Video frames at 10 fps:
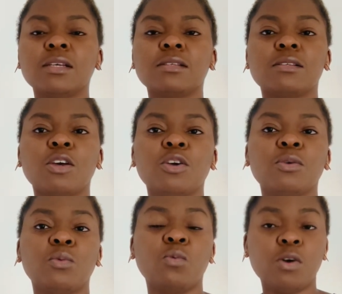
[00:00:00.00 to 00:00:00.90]

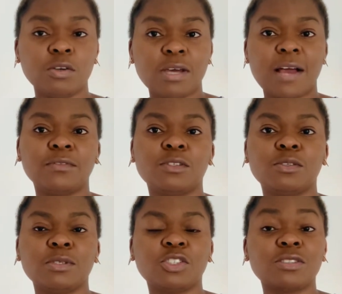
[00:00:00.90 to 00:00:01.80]
So what you have to
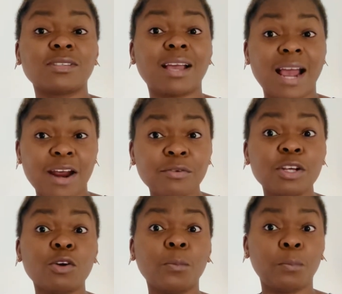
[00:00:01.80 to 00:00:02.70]
do is just
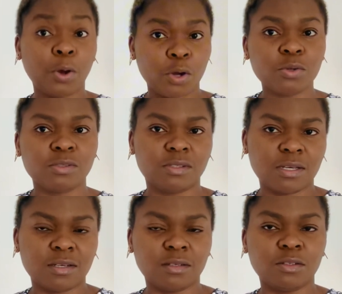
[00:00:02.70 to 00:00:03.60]
carry on
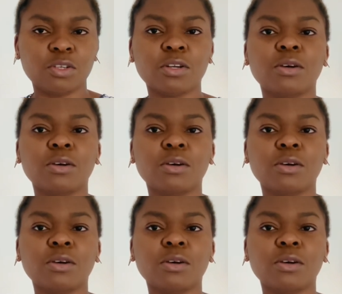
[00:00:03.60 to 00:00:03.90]
posting,